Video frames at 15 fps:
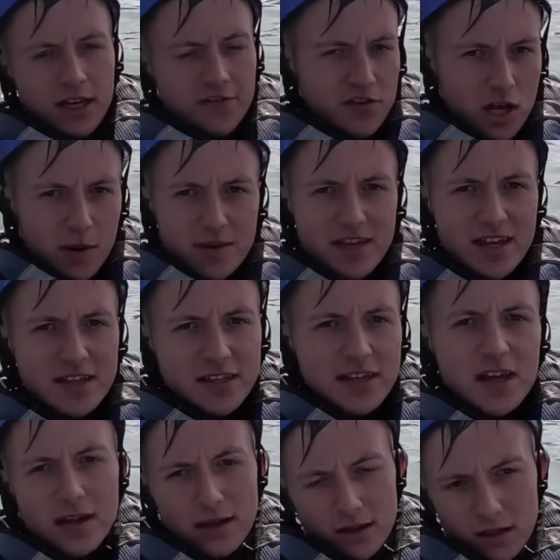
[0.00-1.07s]
you're coming to
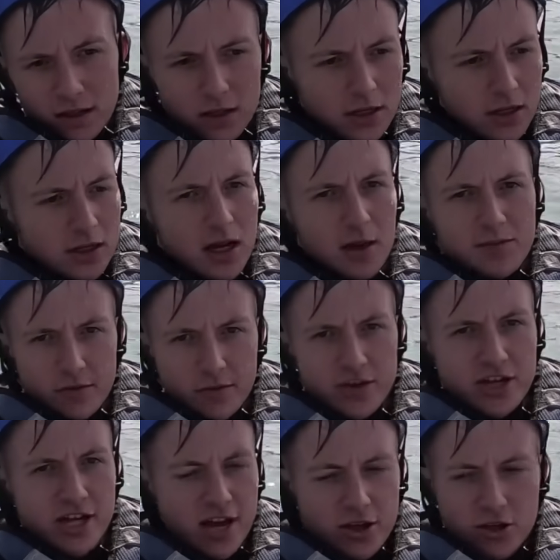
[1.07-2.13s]
India, come to
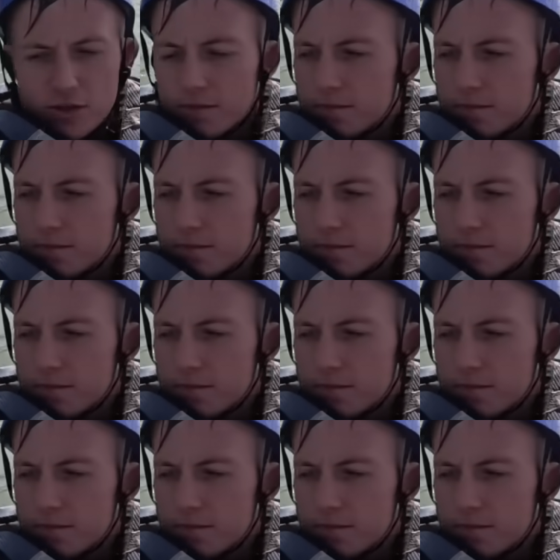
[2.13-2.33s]
Rishikesh.